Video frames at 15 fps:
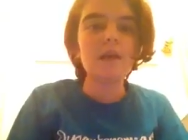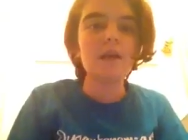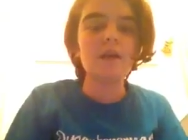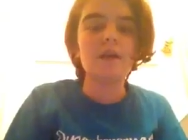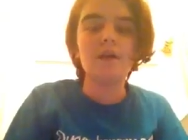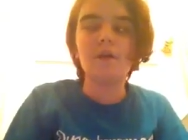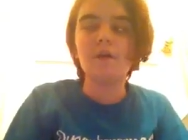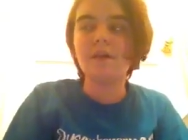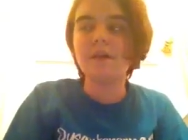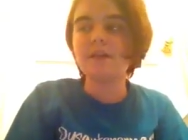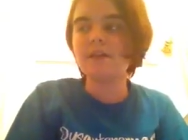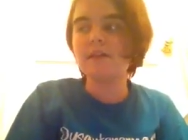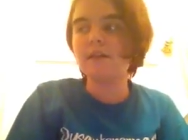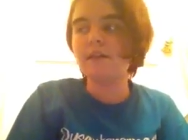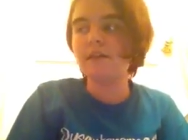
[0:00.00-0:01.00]
you know,
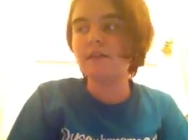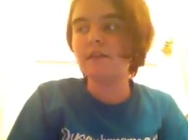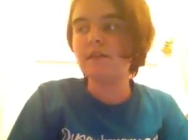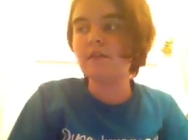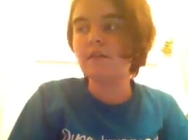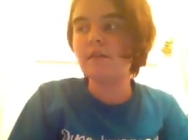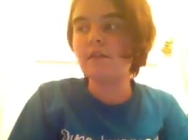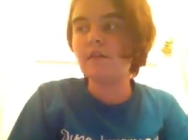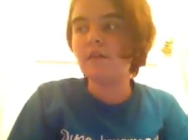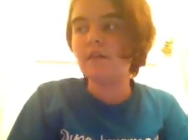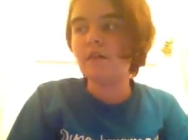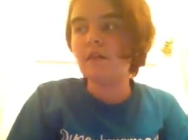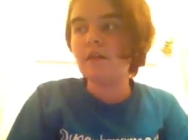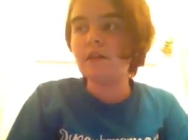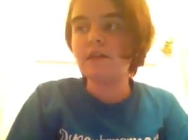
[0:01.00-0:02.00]
this is
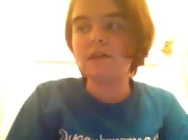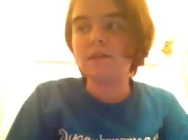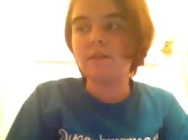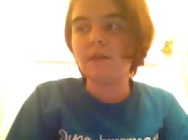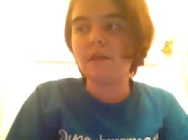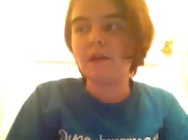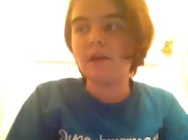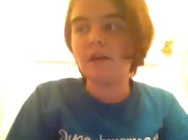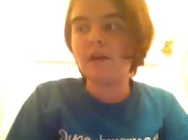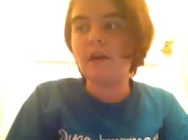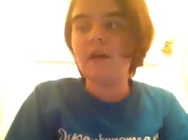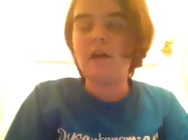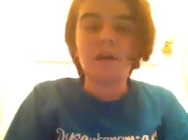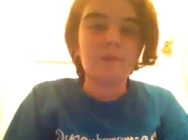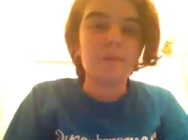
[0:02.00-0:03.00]
something
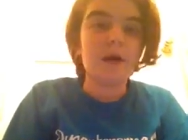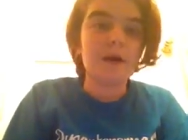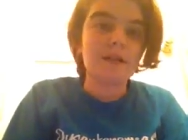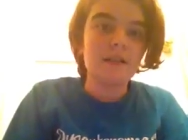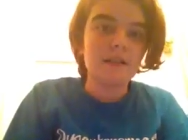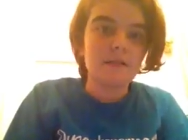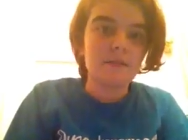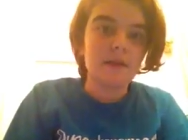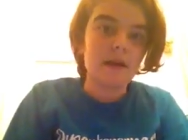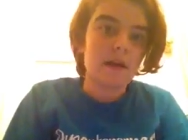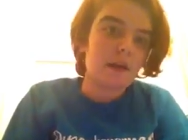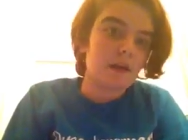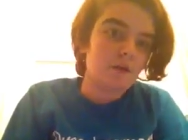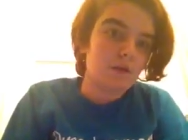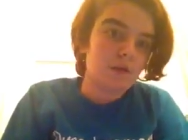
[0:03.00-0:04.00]
like pots is something
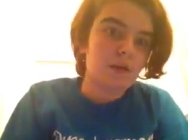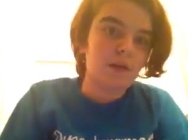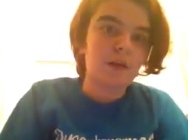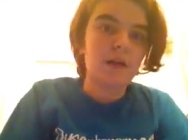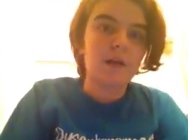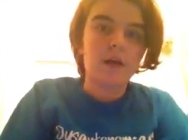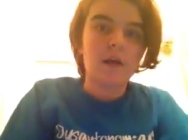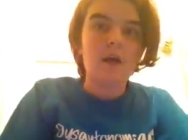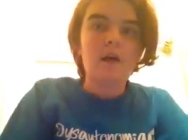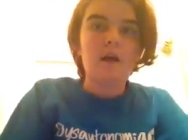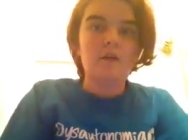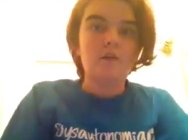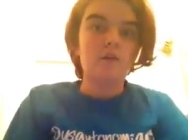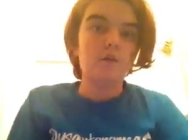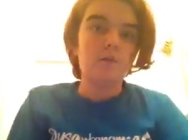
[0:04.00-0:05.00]
anyone could get.
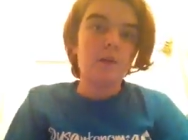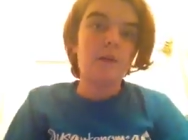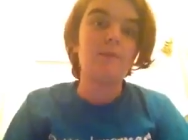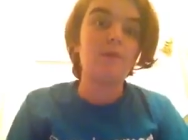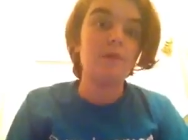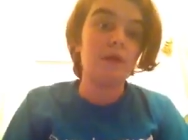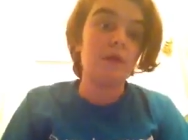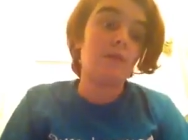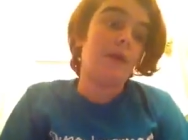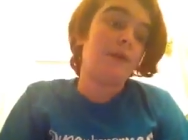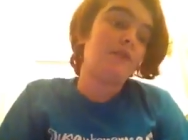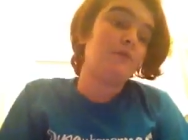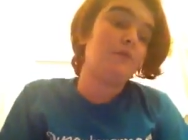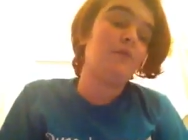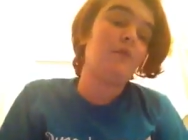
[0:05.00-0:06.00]
Two people in my
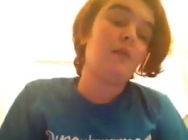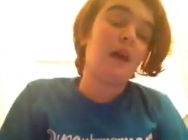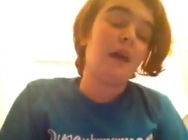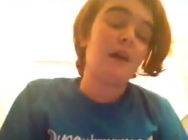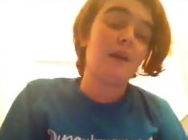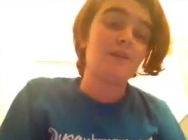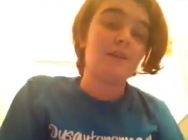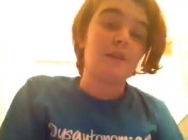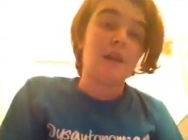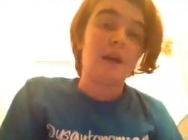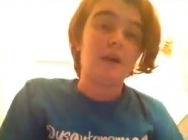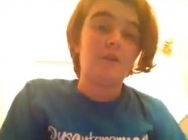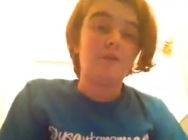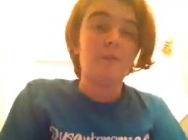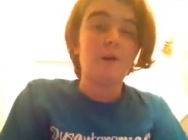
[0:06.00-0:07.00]
school actually
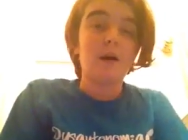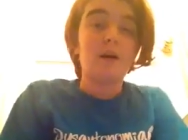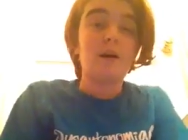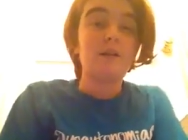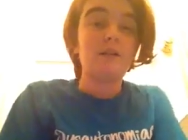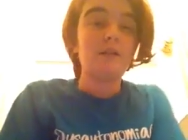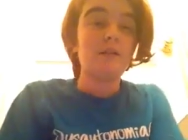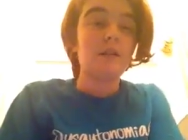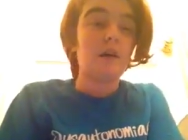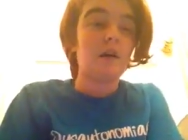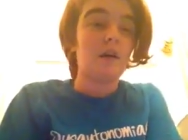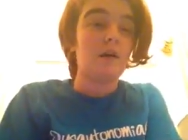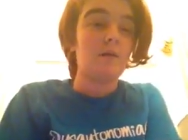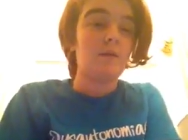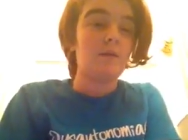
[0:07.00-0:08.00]
have pots.
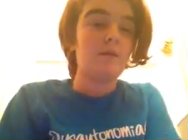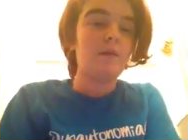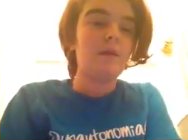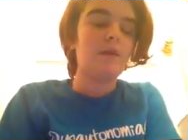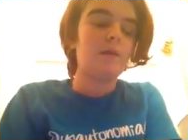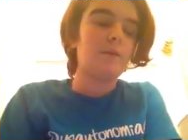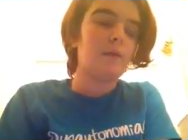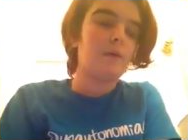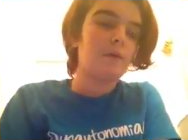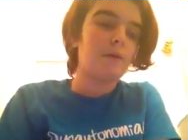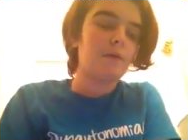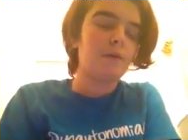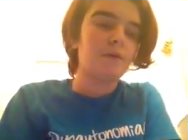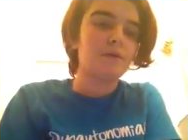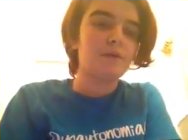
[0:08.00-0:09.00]
Um, they're both
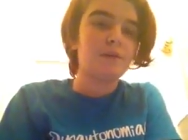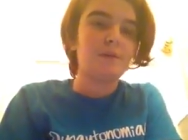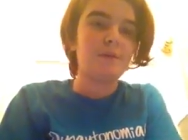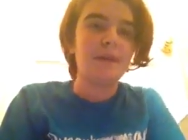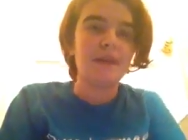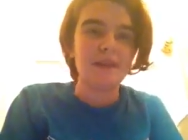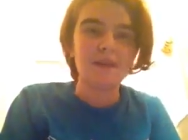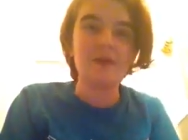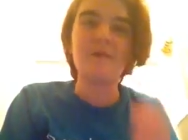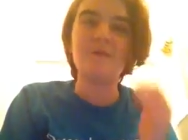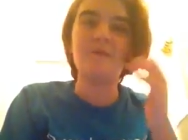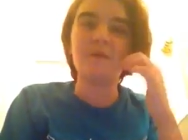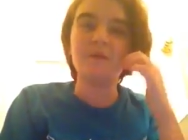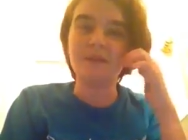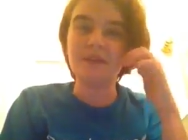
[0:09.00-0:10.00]
older than me though,
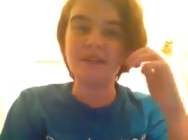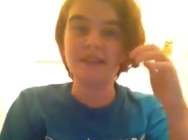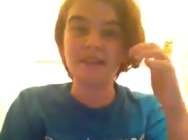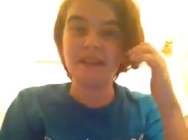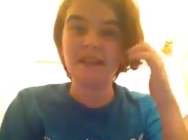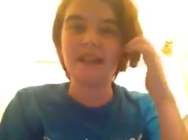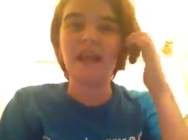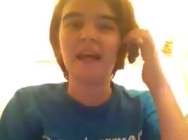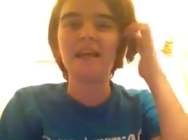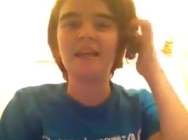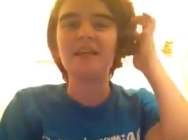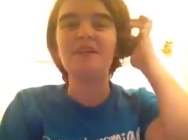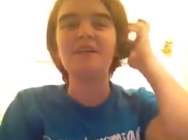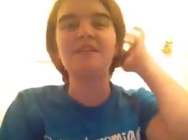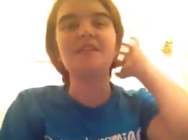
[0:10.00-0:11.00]
and were recently
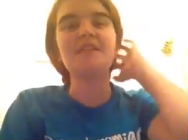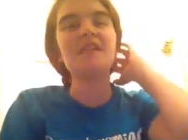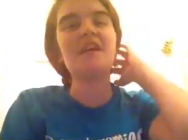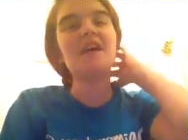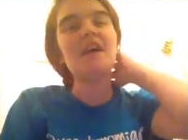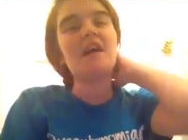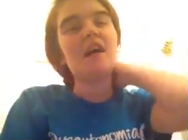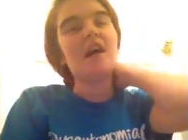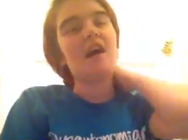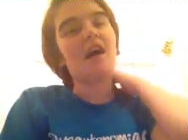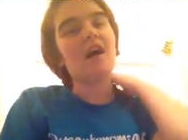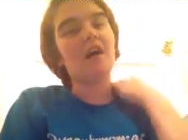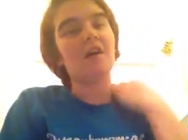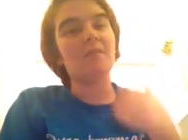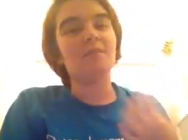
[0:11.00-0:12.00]
diagnosed.
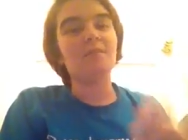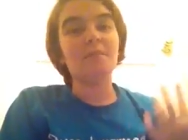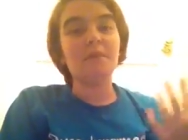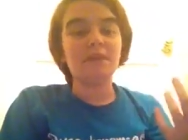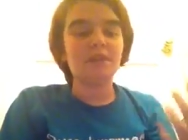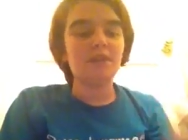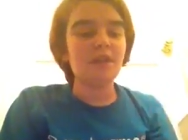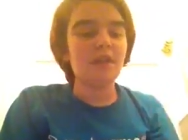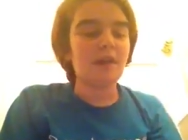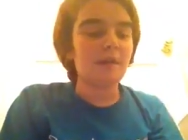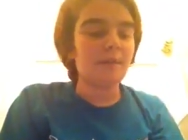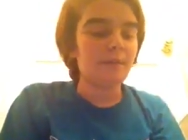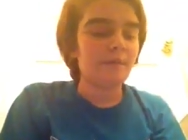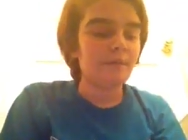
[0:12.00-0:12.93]
Um, but yeah.